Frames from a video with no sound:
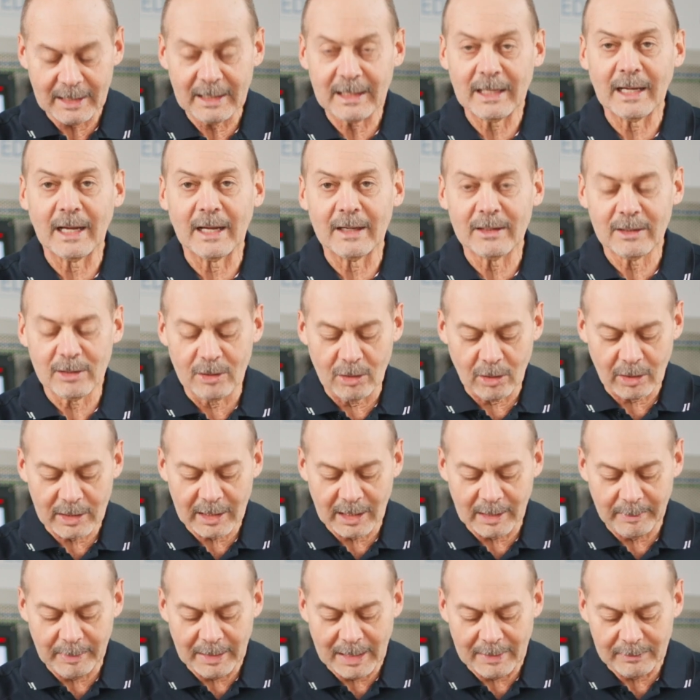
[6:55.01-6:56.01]
you're not
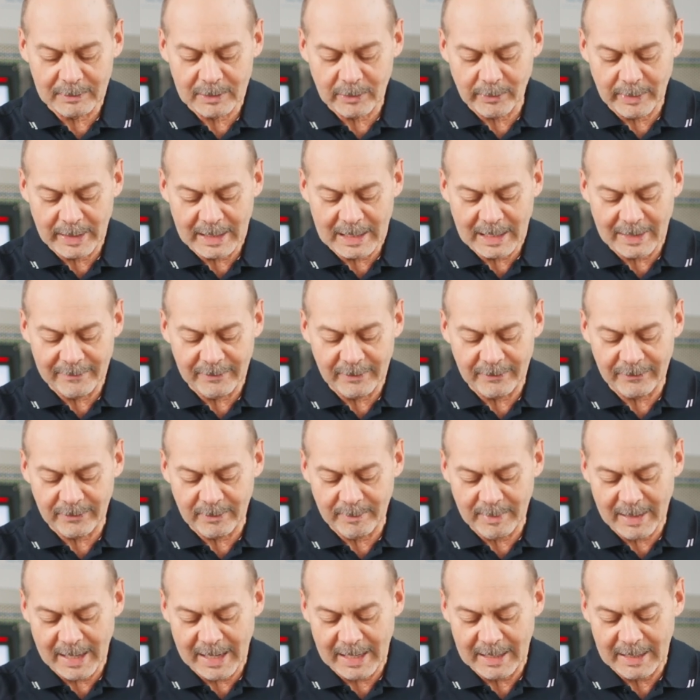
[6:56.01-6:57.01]
going to be able to recover
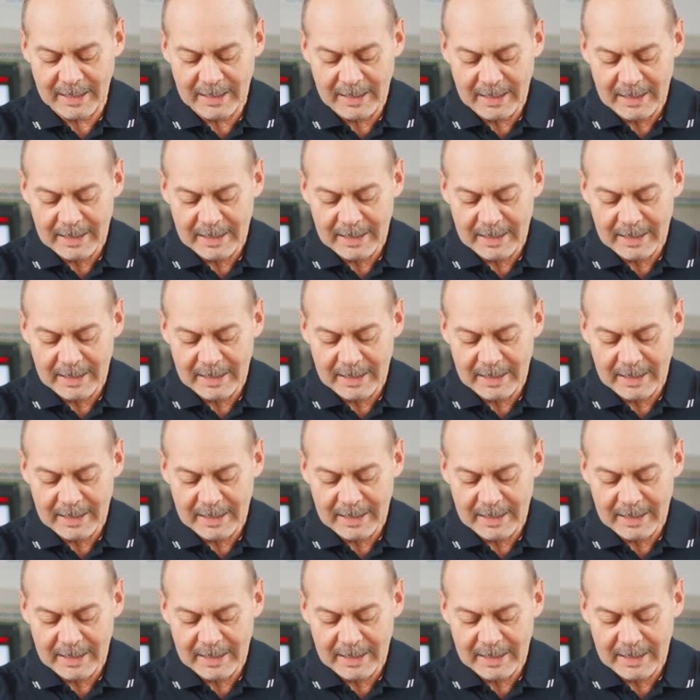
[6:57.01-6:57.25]
from that.